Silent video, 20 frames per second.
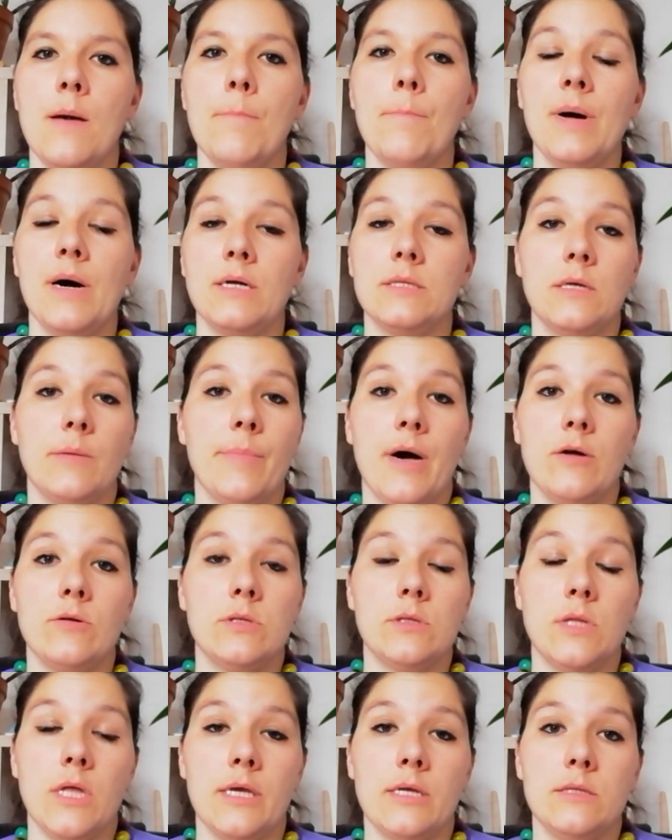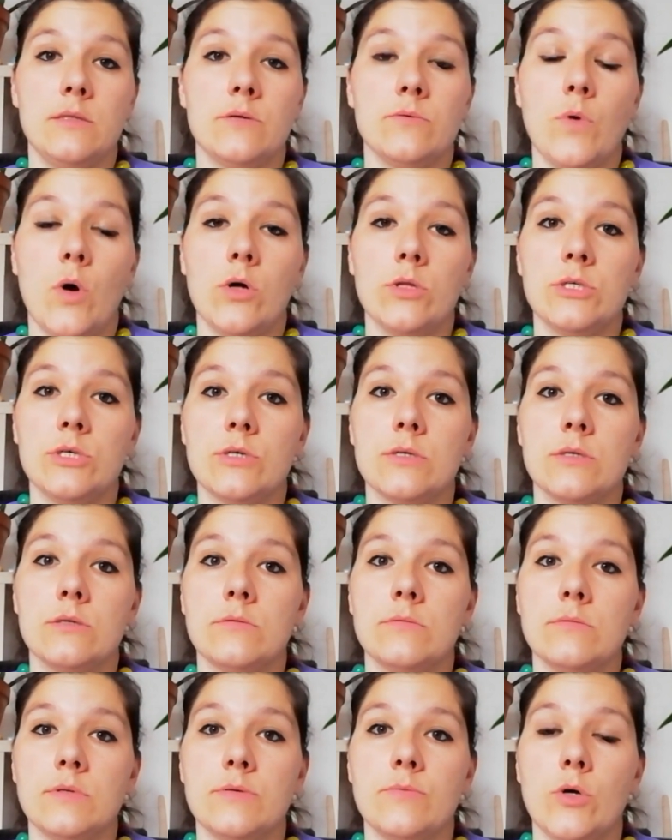But about like the
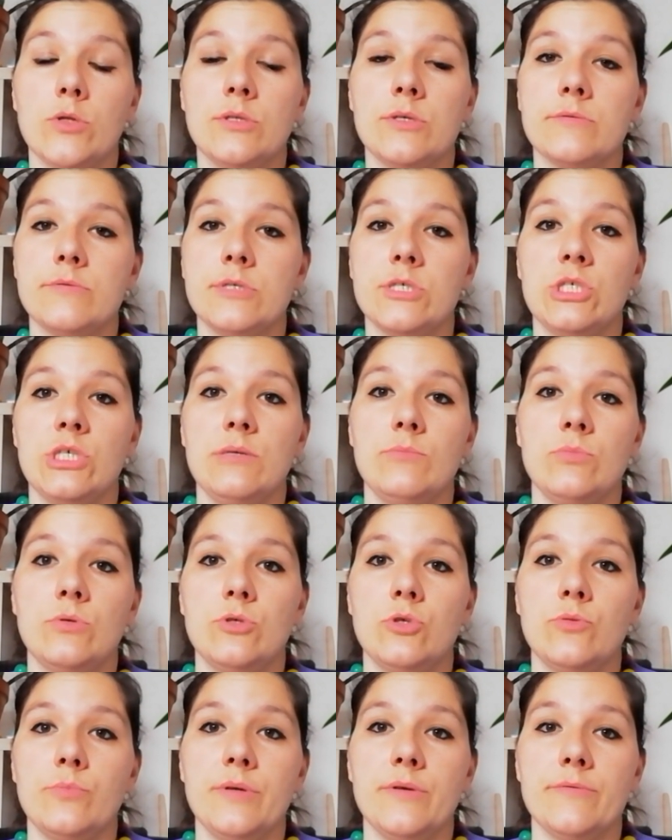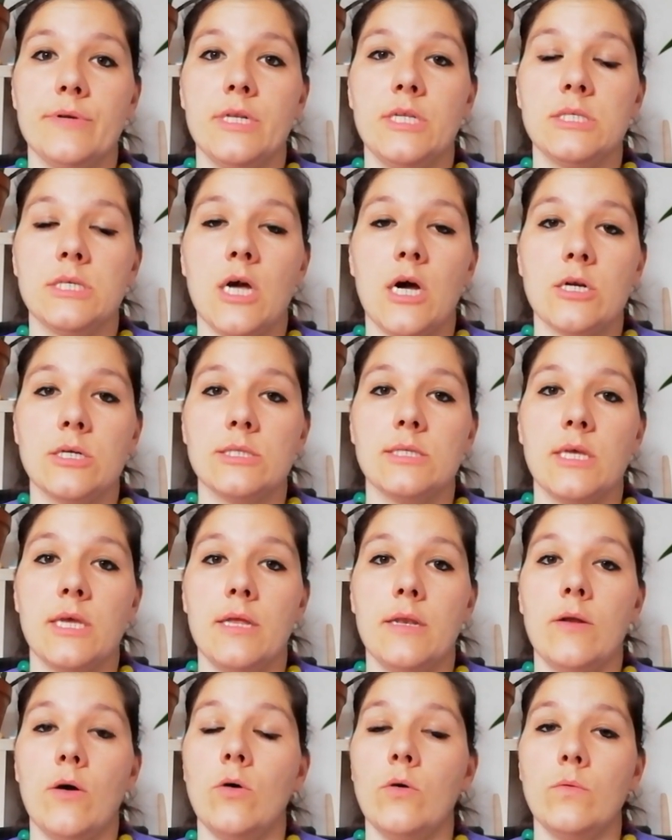water regime should be really scarce,
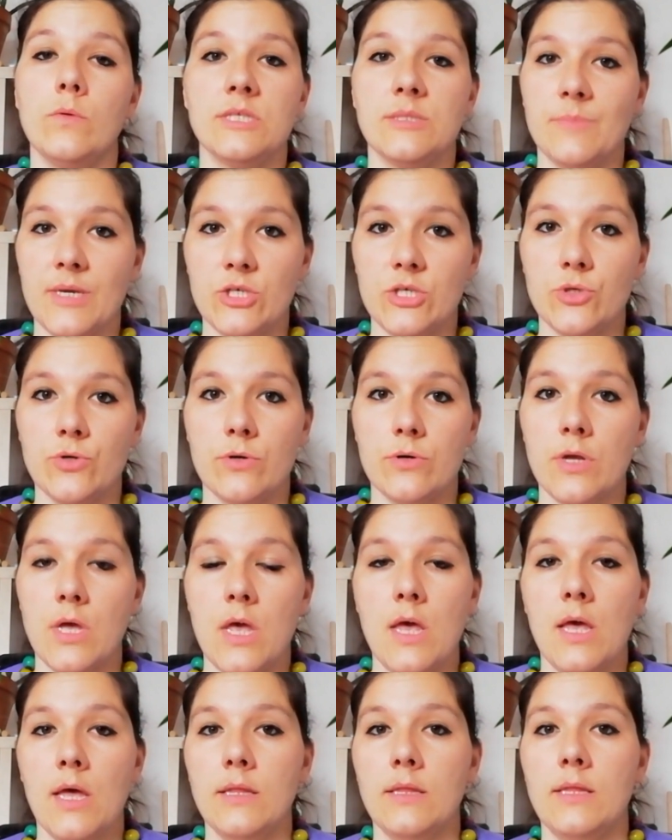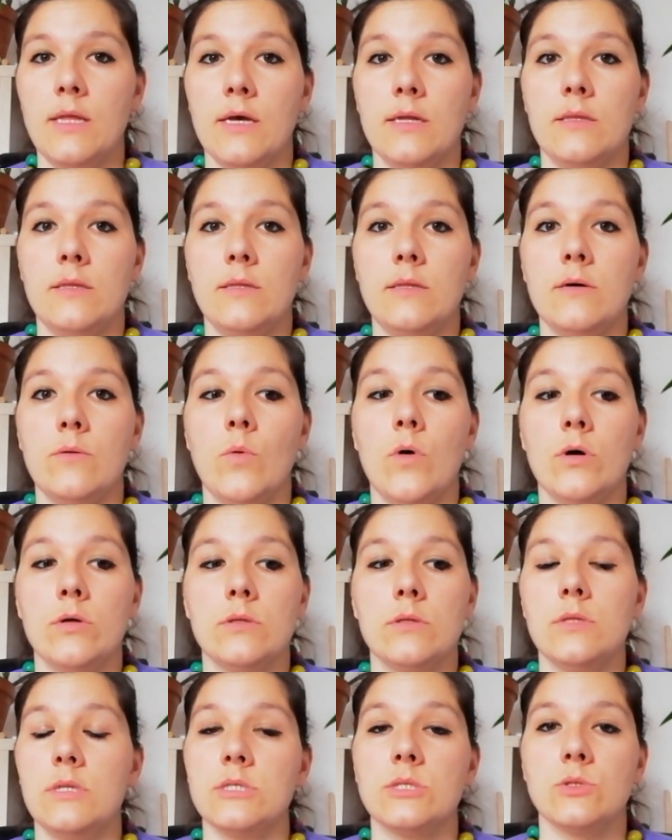and always make sure that
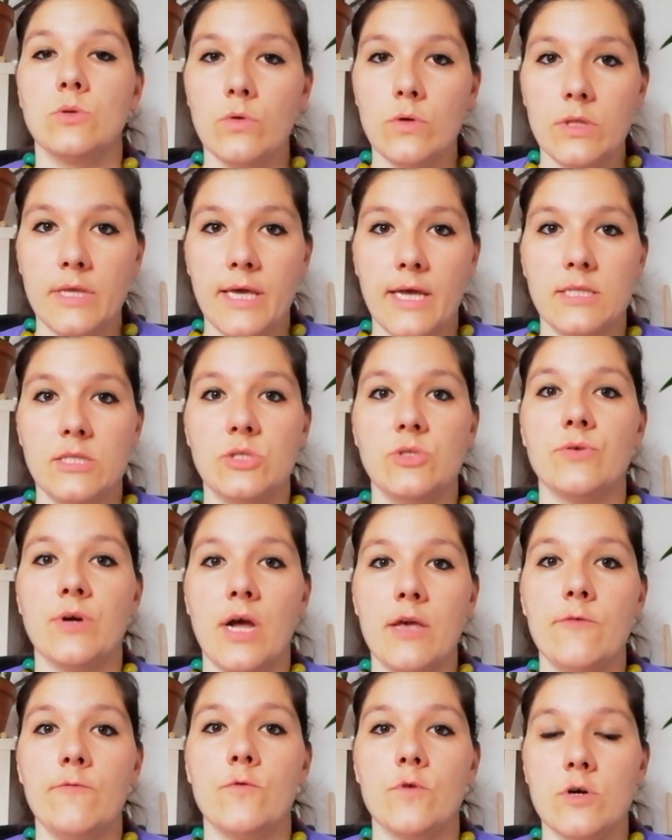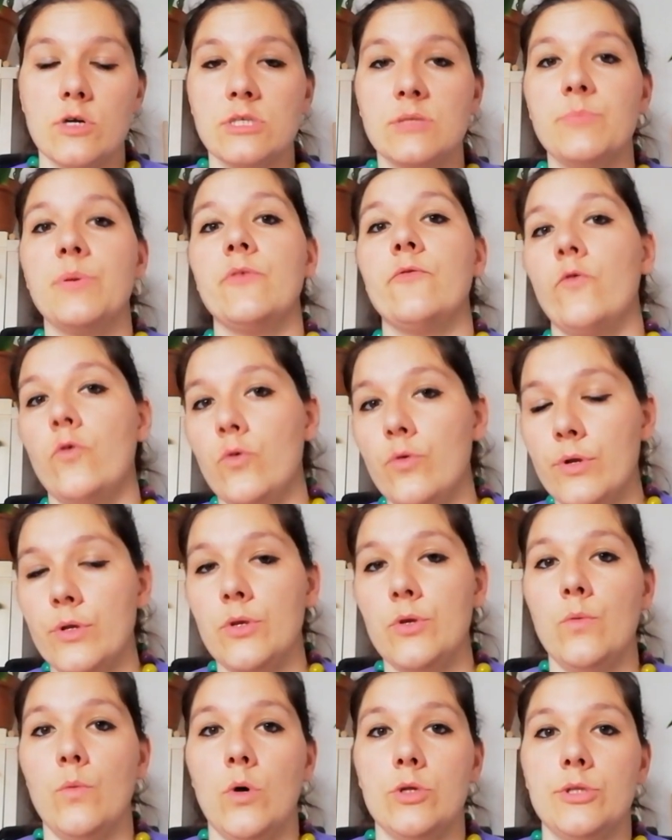the soil gets dry first before
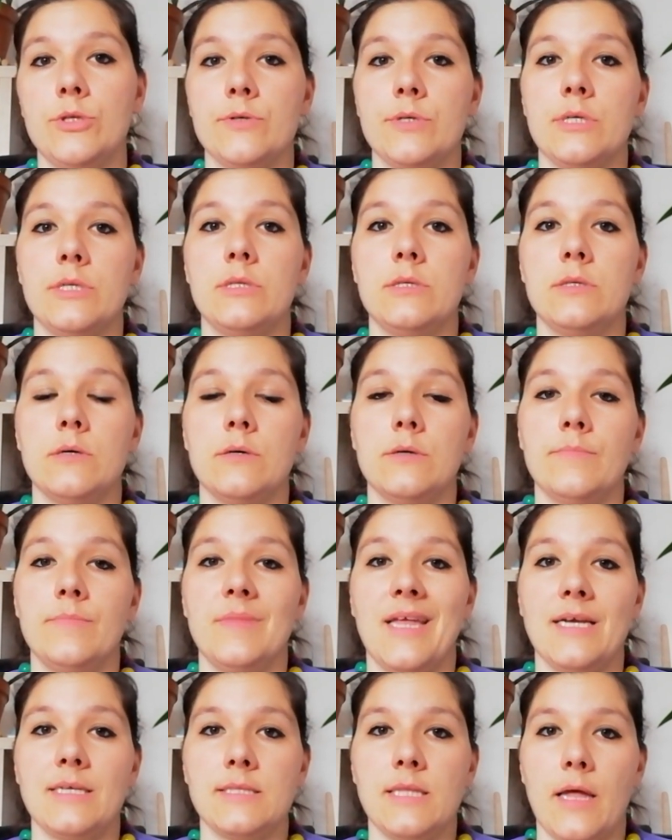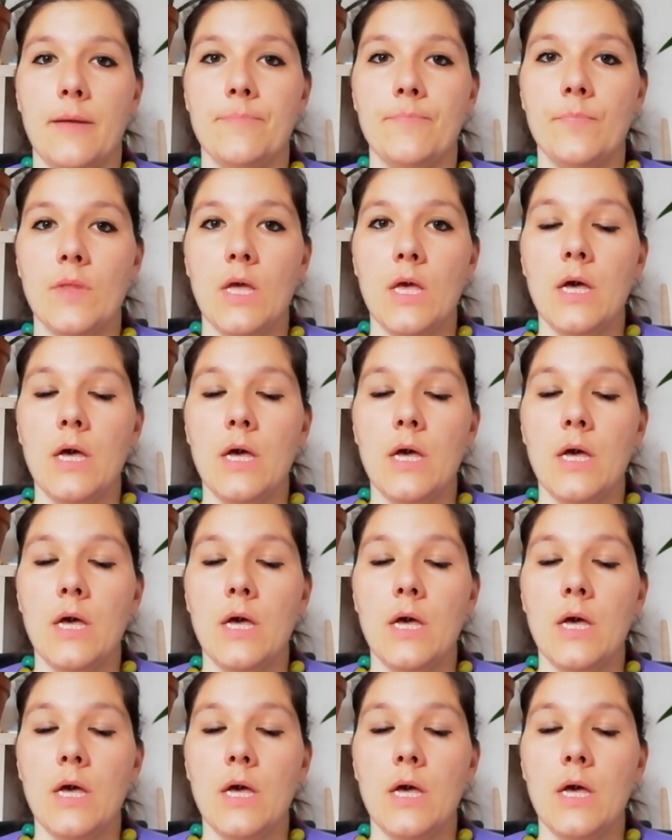you water it next time.